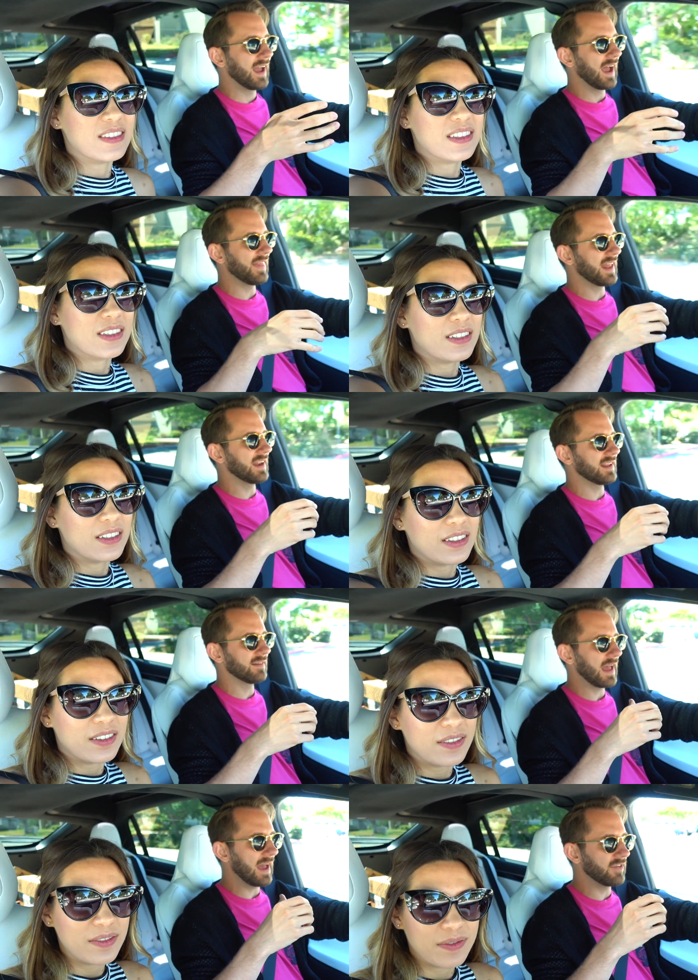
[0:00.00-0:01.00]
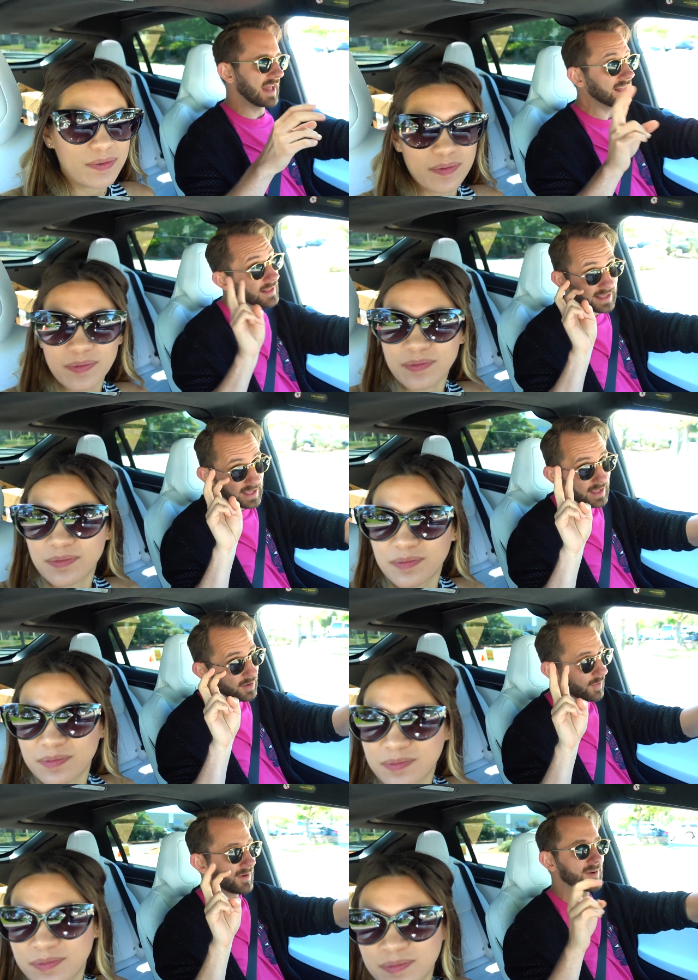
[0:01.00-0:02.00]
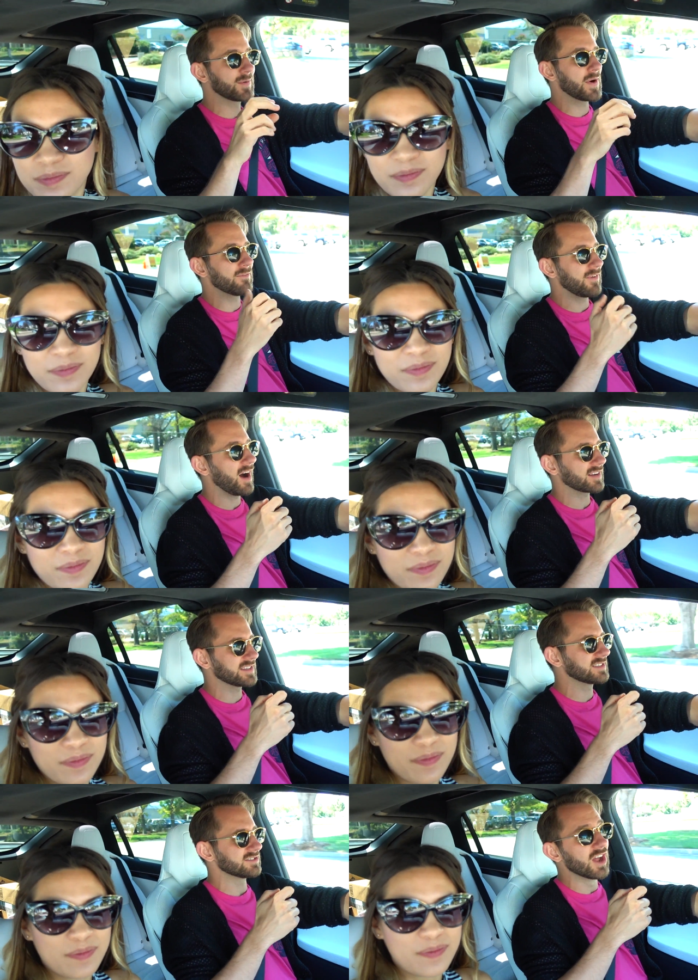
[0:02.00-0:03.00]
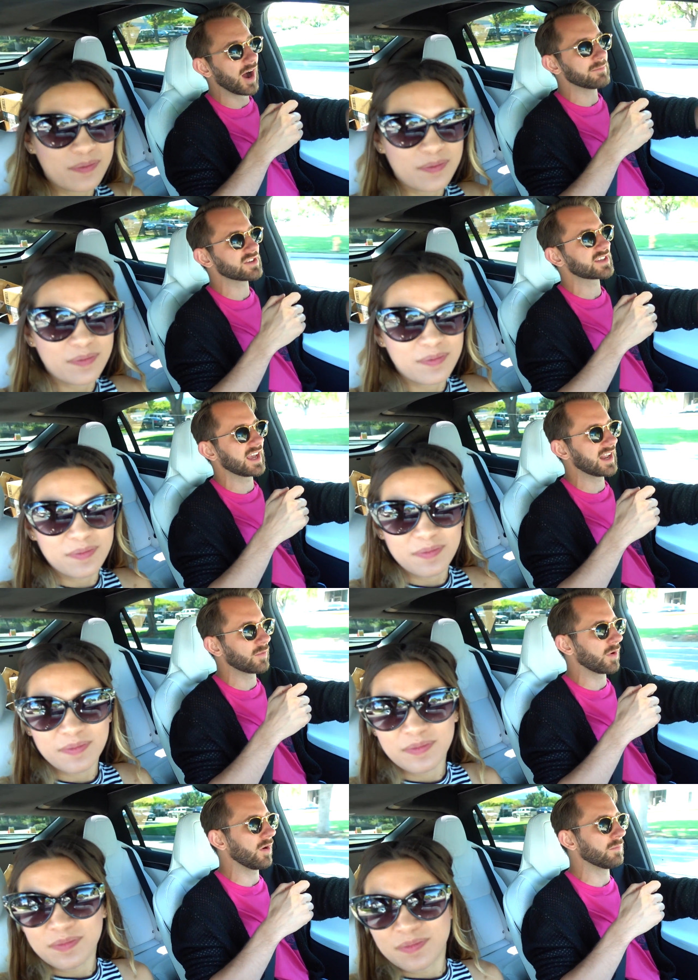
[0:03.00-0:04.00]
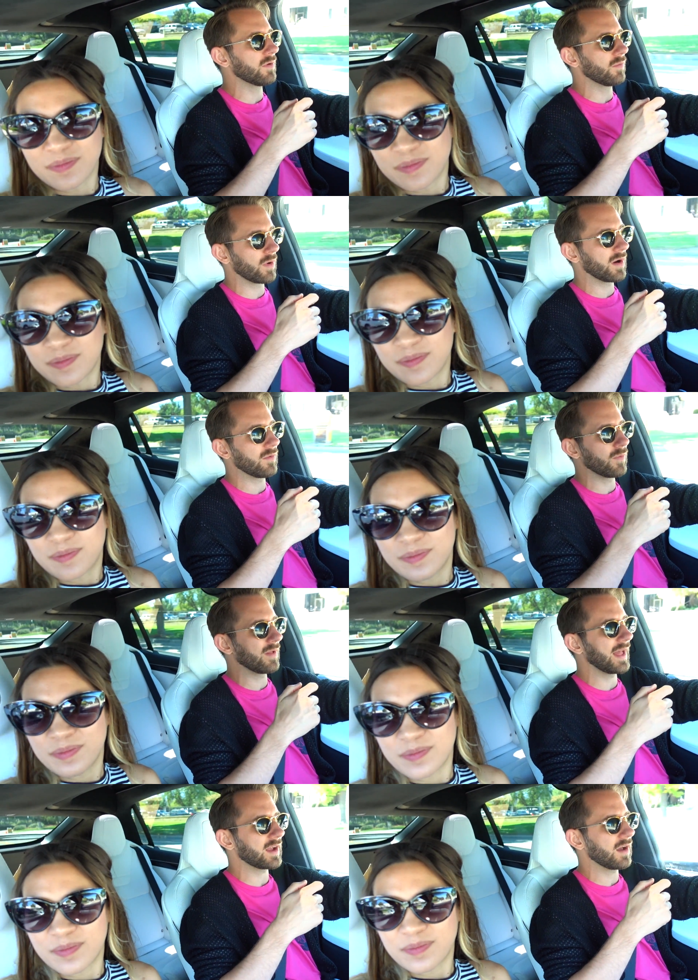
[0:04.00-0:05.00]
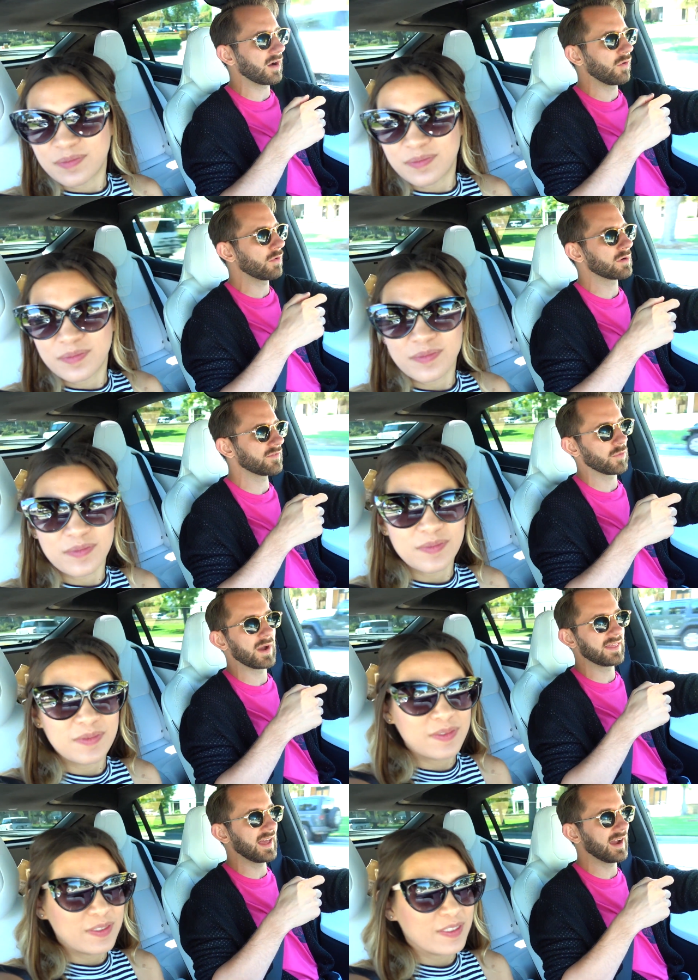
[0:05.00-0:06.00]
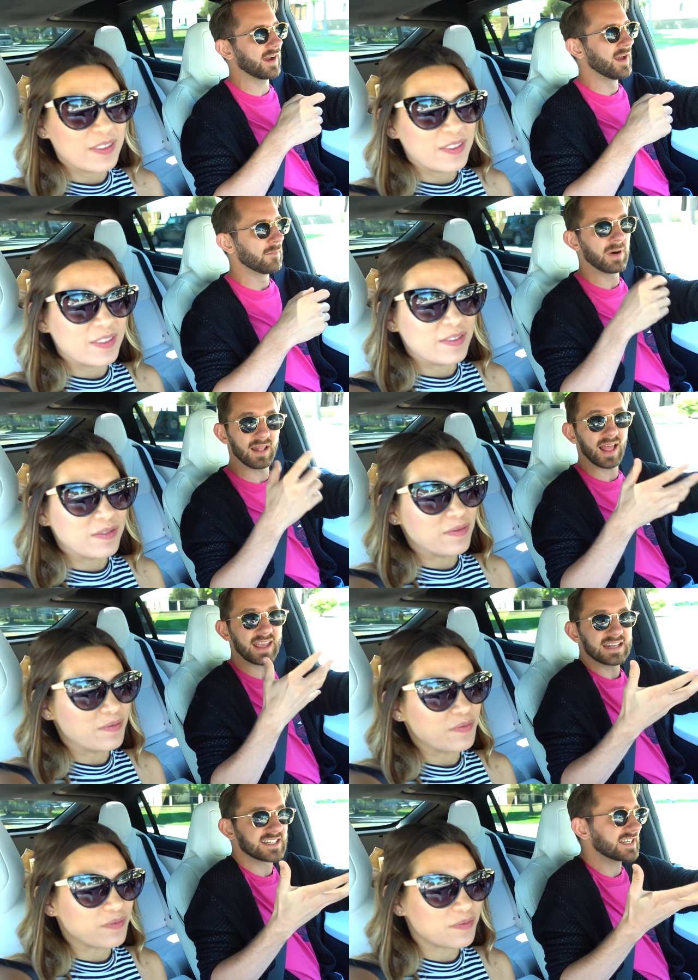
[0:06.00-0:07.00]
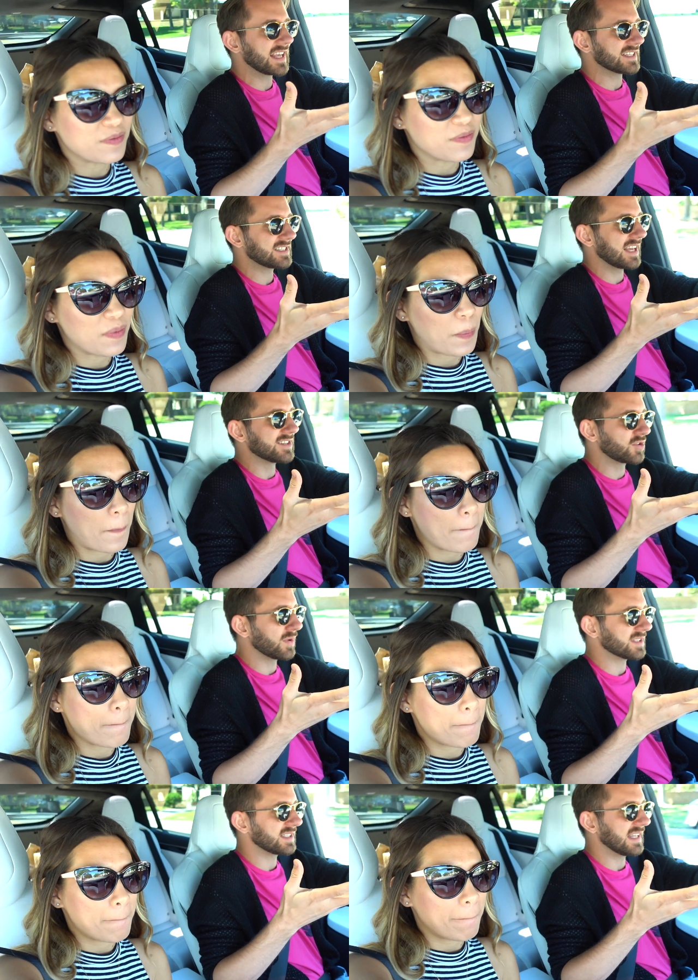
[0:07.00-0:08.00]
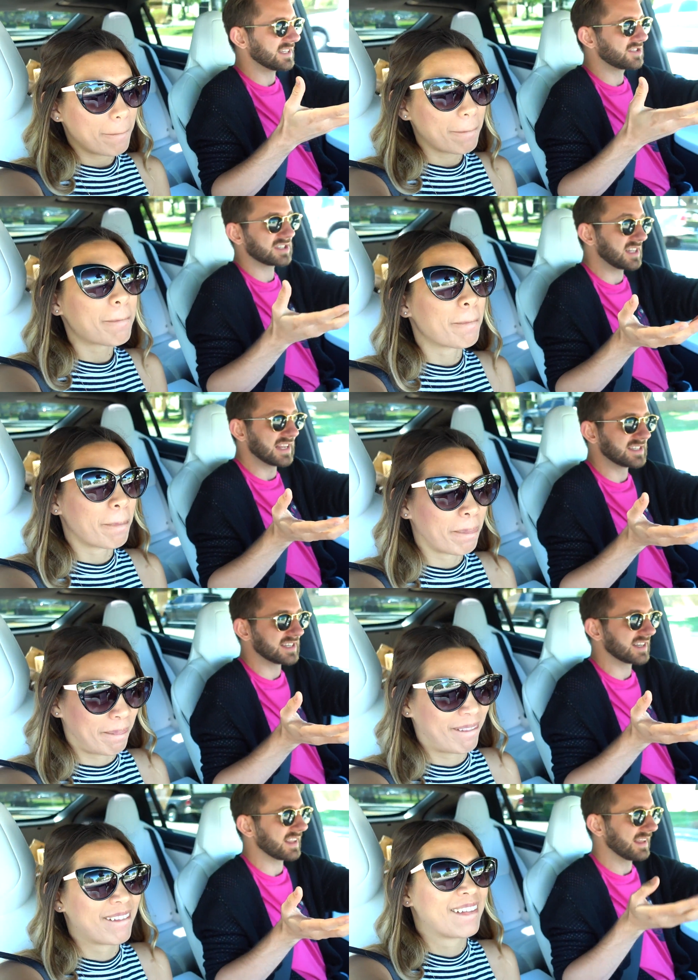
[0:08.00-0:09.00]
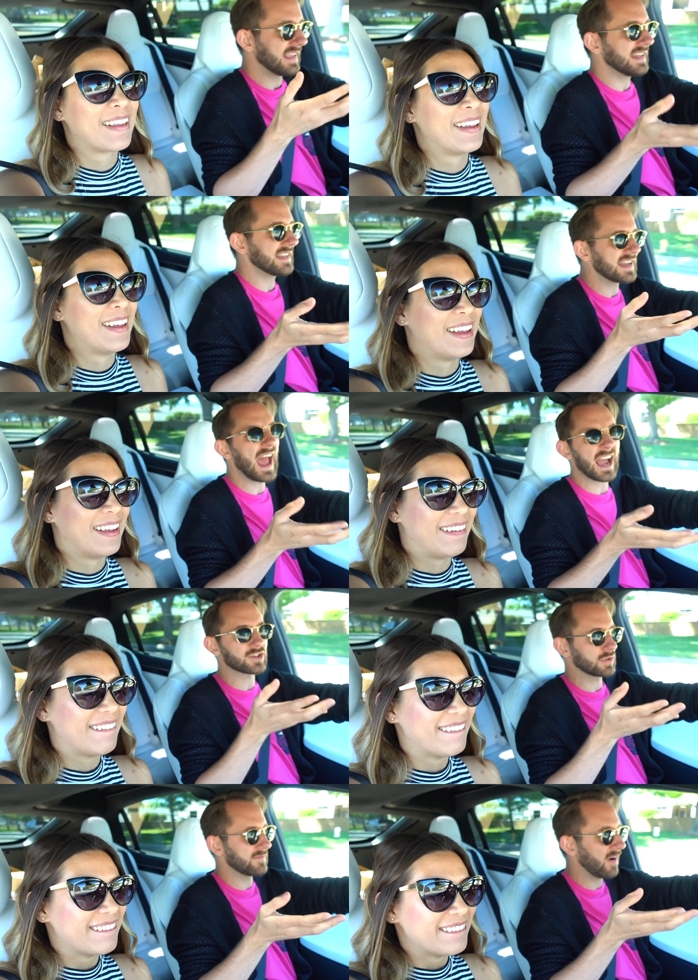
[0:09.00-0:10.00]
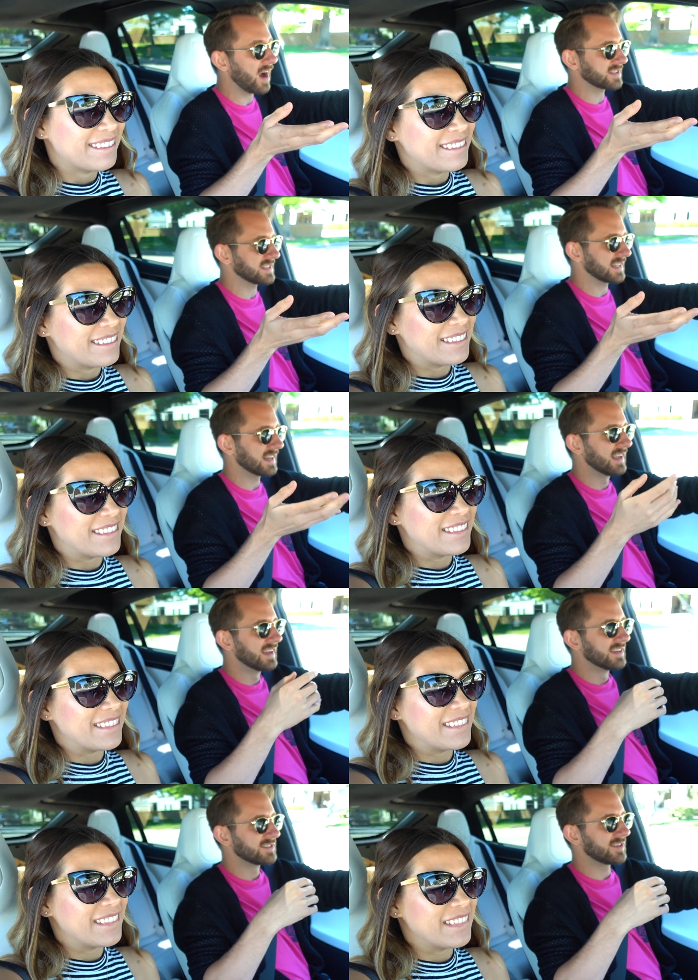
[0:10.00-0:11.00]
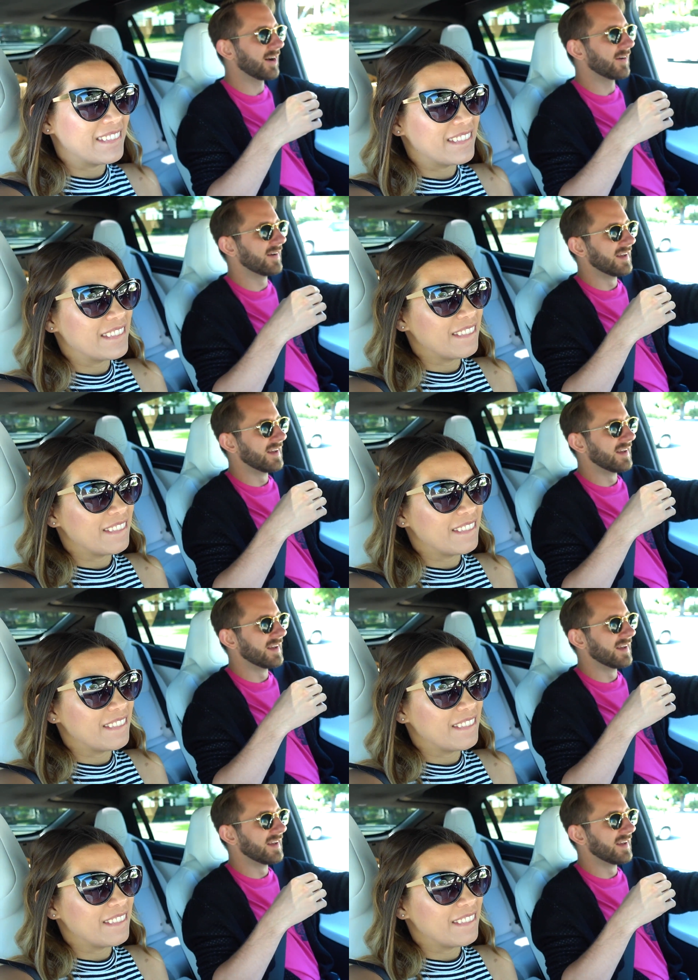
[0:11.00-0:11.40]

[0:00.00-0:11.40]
Speaker 1: And then evidently, quote unquote, Box says, no, I'm just kidding. We're, we're, we're like a quarter of the way there. But like, it didn't get sent to us, and it just, it didn't, he didn't actually box it. So